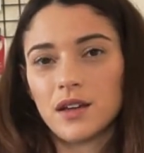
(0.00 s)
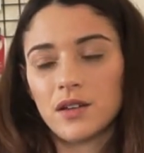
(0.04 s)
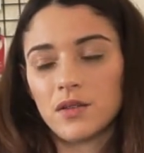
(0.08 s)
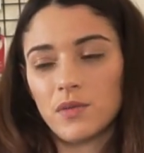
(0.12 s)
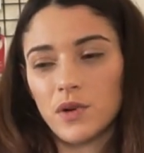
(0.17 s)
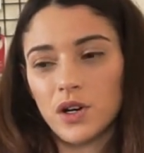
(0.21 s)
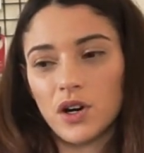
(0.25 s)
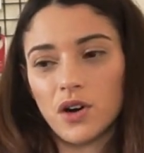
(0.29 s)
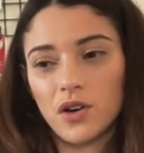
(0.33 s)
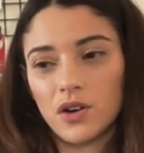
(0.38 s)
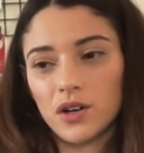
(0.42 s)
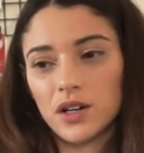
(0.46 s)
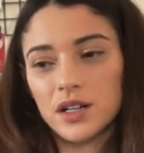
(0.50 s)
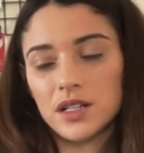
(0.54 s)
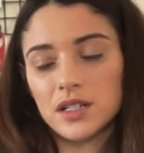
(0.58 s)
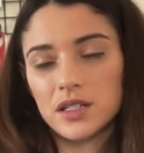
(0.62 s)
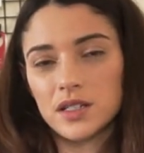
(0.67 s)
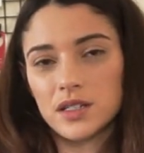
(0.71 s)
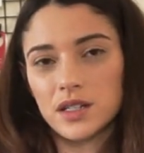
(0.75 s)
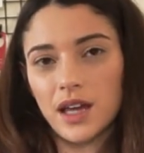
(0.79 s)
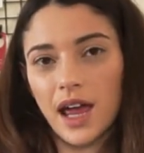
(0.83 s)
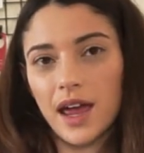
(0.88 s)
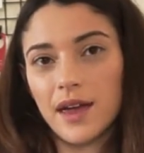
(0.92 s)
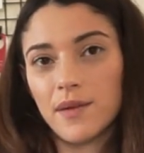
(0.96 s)
we're not going to
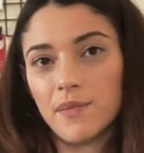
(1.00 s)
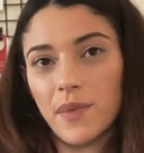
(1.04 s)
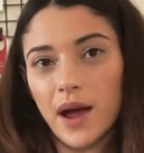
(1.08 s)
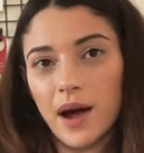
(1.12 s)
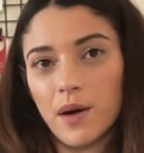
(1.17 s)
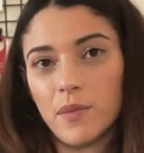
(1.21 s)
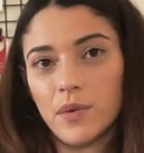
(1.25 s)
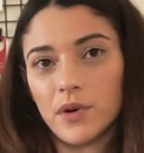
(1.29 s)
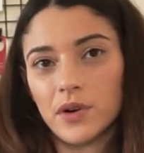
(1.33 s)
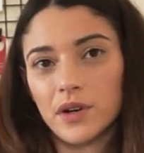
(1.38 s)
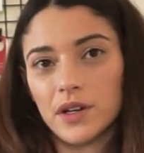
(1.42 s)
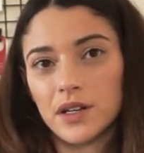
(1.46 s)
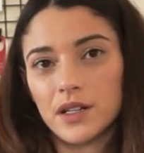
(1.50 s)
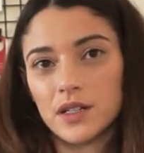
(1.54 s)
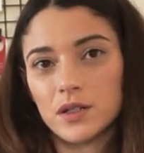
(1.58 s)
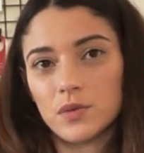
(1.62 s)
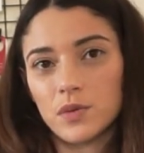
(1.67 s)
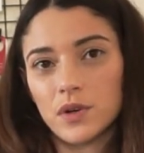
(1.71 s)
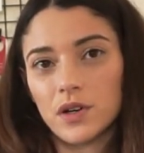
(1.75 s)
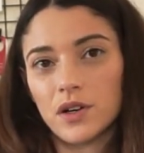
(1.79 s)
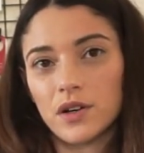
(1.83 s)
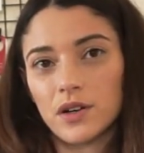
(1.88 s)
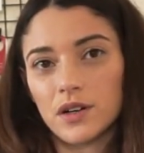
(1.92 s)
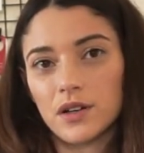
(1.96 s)
escape our bodies
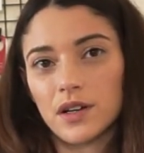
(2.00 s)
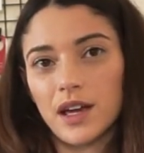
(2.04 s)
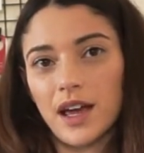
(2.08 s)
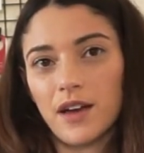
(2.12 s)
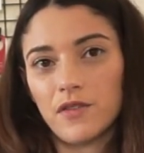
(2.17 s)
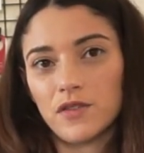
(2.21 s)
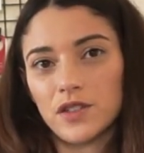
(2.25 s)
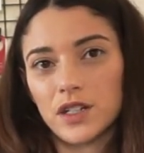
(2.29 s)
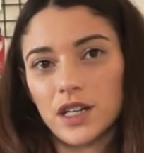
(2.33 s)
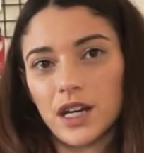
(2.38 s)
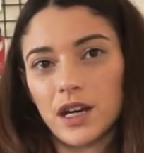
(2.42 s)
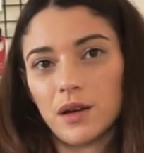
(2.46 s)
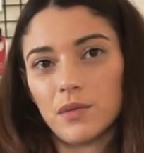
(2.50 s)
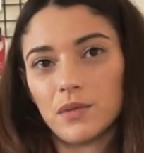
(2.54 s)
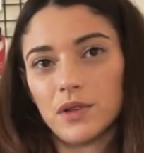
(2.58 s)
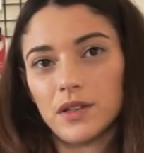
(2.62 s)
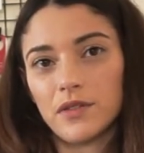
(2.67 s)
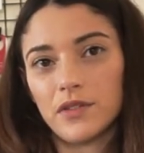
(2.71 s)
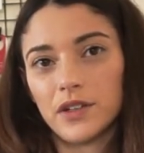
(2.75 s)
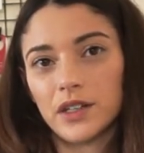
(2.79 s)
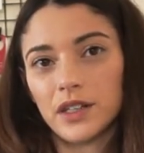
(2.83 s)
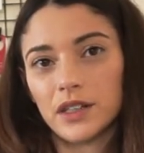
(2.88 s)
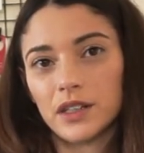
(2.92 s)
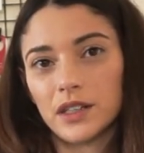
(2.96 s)
we're going to have to keep
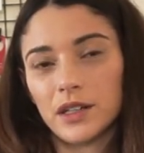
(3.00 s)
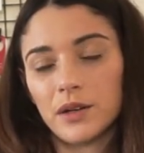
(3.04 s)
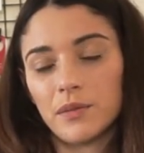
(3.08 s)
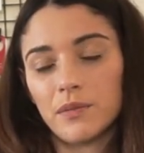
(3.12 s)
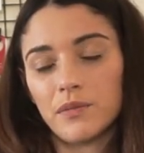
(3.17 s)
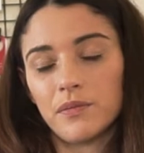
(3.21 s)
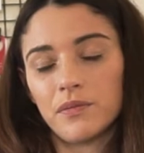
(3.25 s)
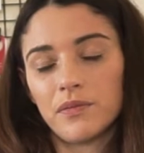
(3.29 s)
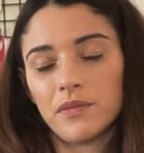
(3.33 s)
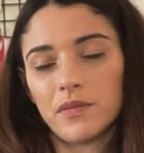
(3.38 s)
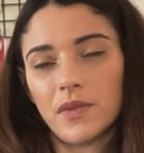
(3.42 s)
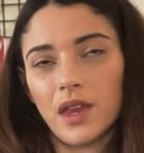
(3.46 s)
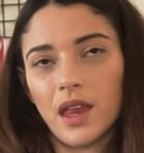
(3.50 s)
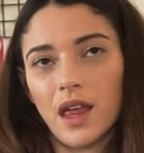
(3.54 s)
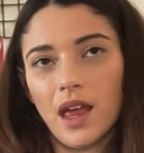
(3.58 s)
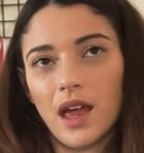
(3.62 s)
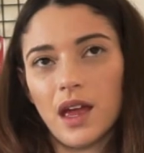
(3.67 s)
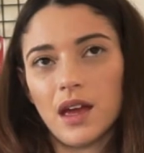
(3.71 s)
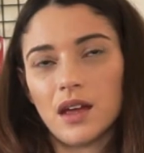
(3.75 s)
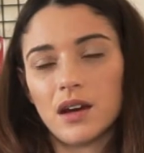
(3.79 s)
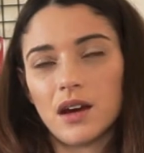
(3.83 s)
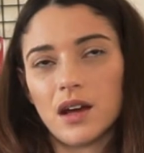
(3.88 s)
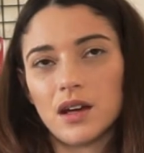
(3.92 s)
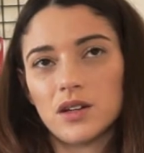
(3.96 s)
living in them
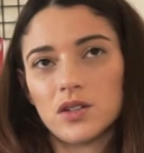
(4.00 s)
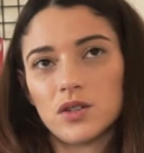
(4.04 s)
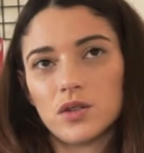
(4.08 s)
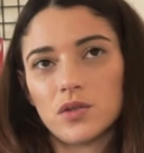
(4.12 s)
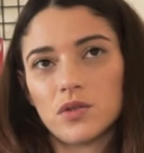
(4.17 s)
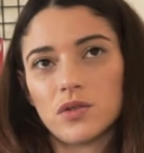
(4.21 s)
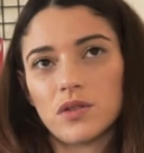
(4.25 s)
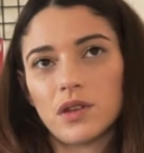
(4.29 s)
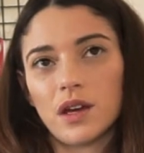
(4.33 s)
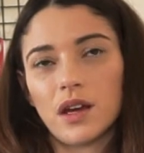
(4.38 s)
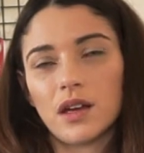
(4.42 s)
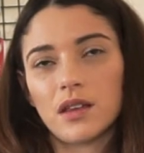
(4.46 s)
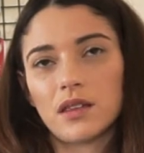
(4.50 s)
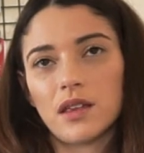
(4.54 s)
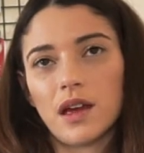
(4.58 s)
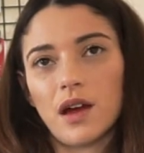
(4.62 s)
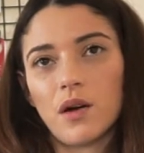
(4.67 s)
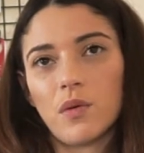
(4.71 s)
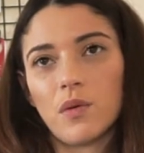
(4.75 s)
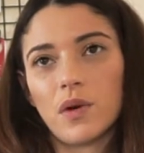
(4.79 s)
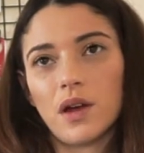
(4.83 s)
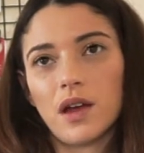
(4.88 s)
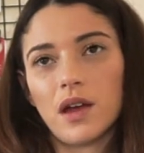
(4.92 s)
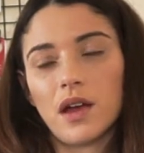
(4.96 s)
and I do think
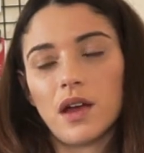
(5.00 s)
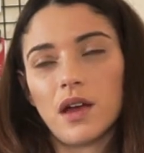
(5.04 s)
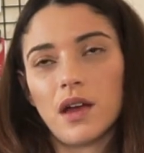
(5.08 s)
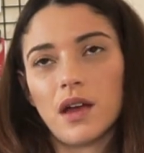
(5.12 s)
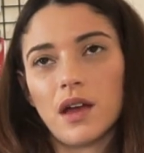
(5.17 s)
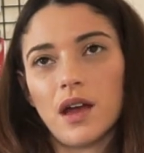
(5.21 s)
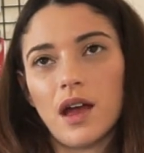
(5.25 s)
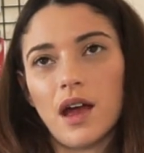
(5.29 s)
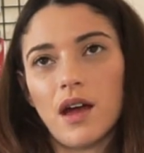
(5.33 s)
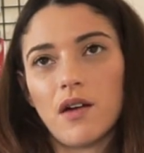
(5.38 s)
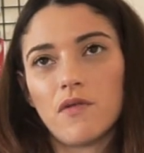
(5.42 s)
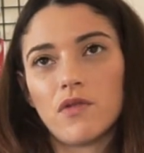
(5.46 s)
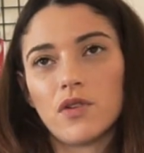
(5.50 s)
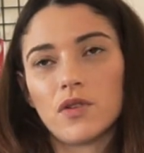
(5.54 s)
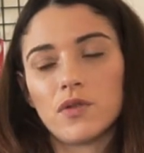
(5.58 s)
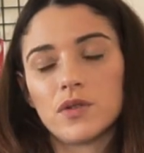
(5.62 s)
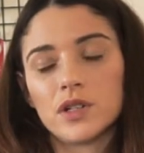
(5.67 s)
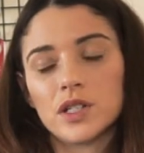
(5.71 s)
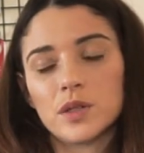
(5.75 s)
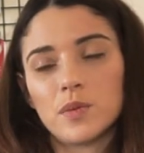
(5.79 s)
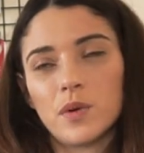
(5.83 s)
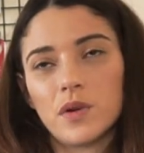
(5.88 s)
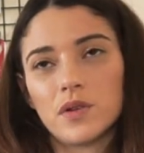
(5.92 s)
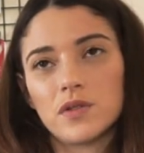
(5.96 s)
that we have a
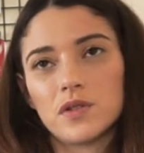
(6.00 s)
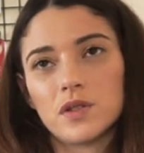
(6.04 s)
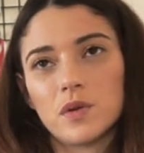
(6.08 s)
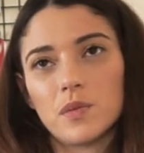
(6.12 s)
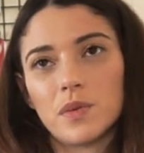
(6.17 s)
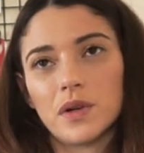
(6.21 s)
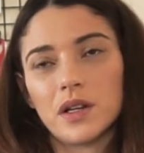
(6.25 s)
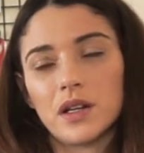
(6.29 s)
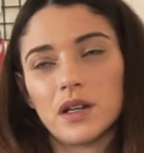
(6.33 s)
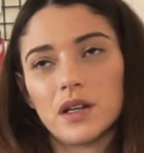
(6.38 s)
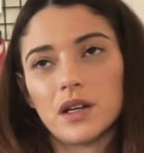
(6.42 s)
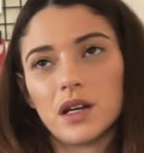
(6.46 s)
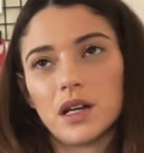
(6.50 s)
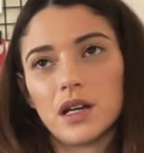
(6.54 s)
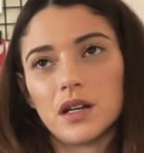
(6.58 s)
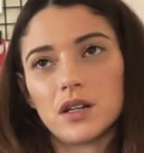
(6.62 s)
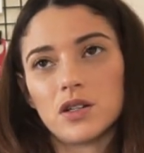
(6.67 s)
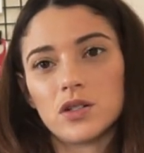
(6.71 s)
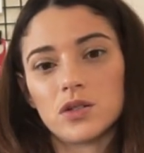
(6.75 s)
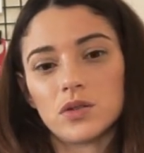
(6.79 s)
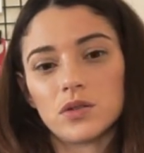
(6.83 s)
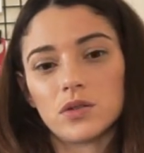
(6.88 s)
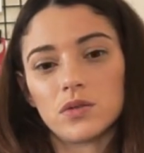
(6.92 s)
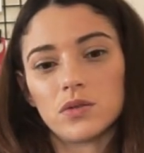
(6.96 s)
responsibility
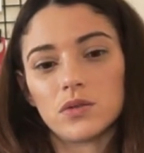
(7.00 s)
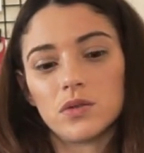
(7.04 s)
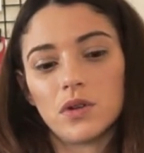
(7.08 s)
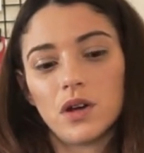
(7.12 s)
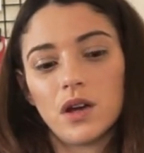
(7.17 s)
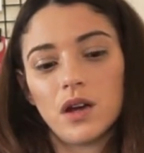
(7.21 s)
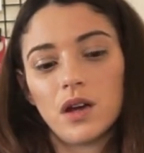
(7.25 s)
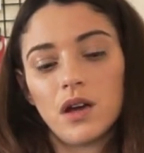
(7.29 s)
to